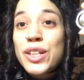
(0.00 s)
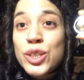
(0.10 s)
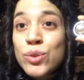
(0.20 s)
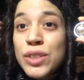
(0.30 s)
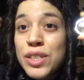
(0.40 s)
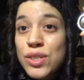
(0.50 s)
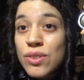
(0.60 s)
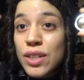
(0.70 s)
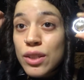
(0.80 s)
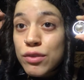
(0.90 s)
like you need to
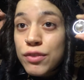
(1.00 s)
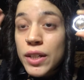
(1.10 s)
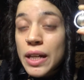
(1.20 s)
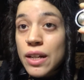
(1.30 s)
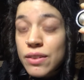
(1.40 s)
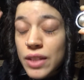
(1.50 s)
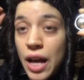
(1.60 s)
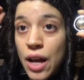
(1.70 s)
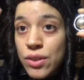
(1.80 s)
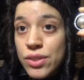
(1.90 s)
get the fuck out of the
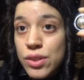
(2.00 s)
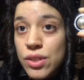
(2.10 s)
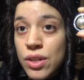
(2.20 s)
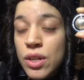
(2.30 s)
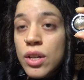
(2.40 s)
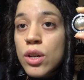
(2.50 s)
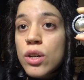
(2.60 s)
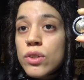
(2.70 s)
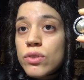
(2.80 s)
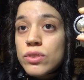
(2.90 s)
house.
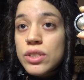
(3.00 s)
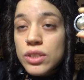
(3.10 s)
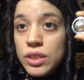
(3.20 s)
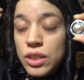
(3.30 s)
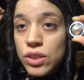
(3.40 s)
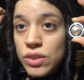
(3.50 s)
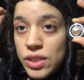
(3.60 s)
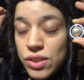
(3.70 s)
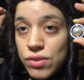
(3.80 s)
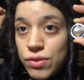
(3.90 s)
Dealing, you
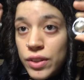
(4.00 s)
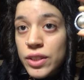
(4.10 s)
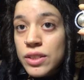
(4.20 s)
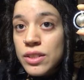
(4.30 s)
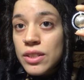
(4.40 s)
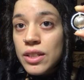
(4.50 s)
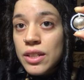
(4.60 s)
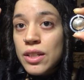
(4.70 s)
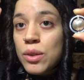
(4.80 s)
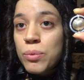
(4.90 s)
need to fucking
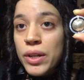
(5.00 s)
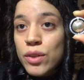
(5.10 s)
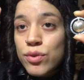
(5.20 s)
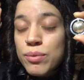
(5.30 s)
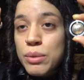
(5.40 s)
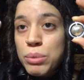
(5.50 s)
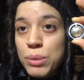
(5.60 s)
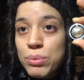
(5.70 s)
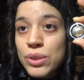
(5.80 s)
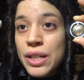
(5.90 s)
get away from the
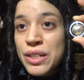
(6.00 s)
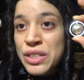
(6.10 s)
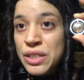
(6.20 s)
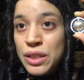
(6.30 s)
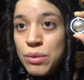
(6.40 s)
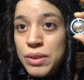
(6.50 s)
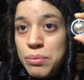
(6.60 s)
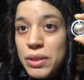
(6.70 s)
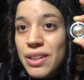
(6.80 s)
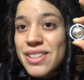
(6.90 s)
people that you're dealing with
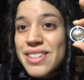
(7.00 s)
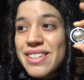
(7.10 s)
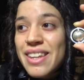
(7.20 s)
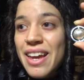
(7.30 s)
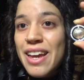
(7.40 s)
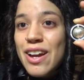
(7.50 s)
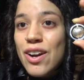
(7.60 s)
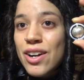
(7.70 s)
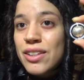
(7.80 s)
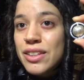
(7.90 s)
because they
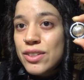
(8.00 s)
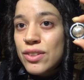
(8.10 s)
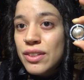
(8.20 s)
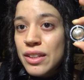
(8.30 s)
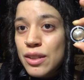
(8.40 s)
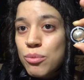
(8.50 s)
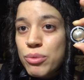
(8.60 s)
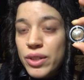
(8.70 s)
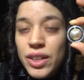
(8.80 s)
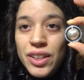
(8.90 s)
are literally
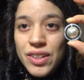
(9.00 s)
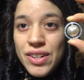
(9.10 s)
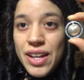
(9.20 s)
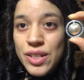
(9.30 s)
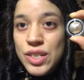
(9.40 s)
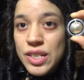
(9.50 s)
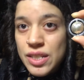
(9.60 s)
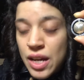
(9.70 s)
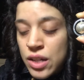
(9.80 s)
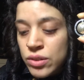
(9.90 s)
bringing your energy
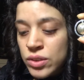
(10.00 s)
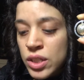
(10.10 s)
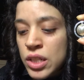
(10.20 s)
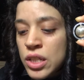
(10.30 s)
down.